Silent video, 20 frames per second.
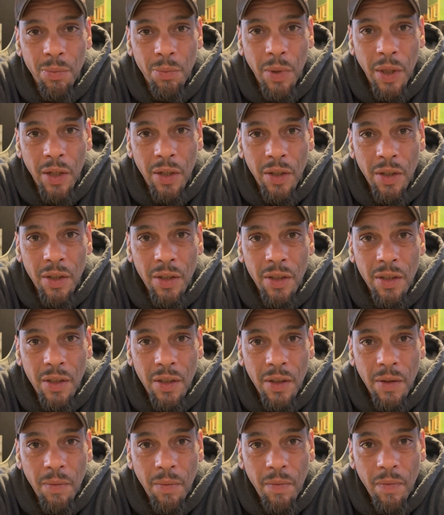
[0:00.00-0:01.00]
better
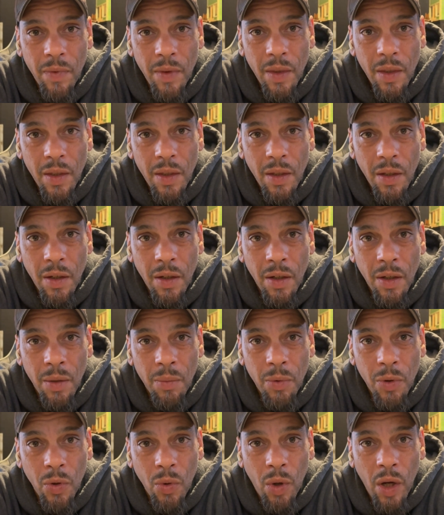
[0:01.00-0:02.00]

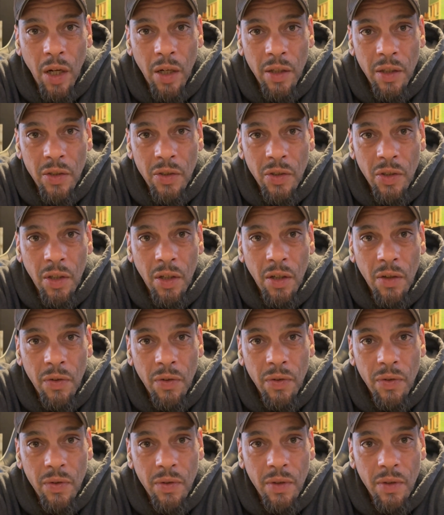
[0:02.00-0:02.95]
quality stuff.